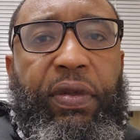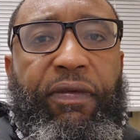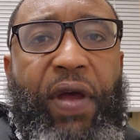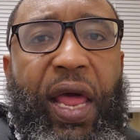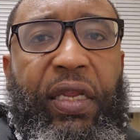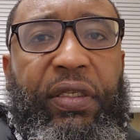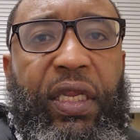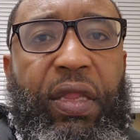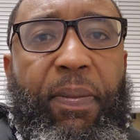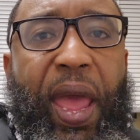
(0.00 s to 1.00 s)
The violence
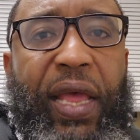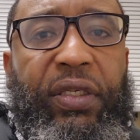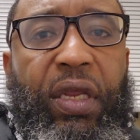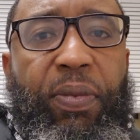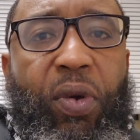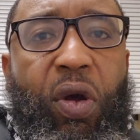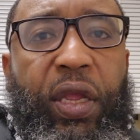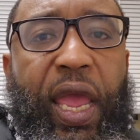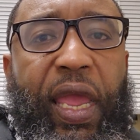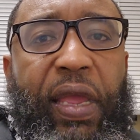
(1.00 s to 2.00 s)
at the basketball
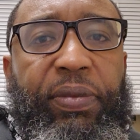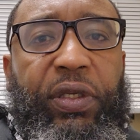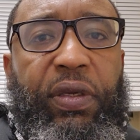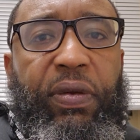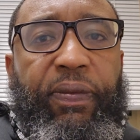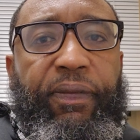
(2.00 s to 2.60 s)
games.